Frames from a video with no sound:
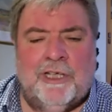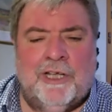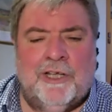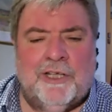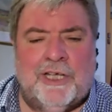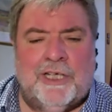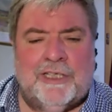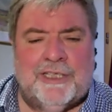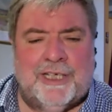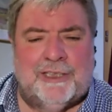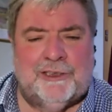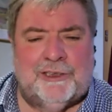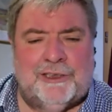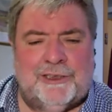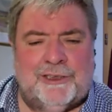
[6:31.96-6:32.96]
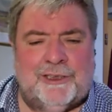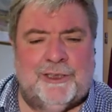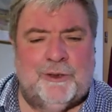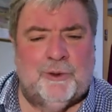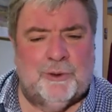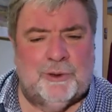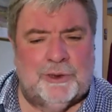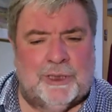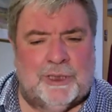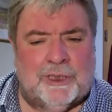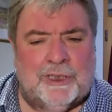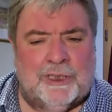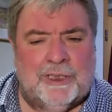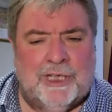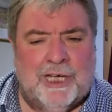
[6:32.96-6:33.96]
then touches the daughter
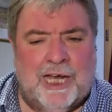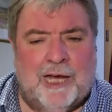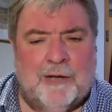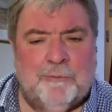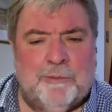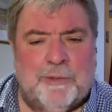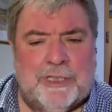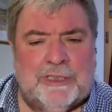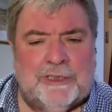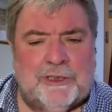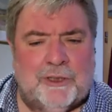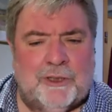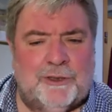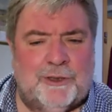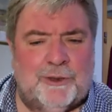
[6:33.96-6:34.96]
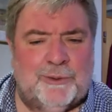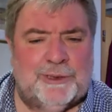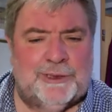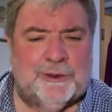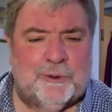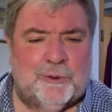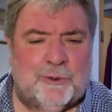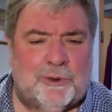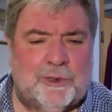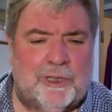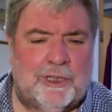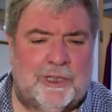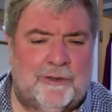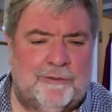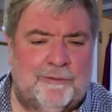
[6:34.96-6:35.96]
and brings her to restored
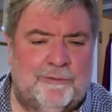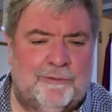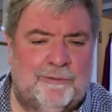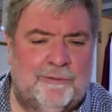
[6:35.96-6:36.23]
life.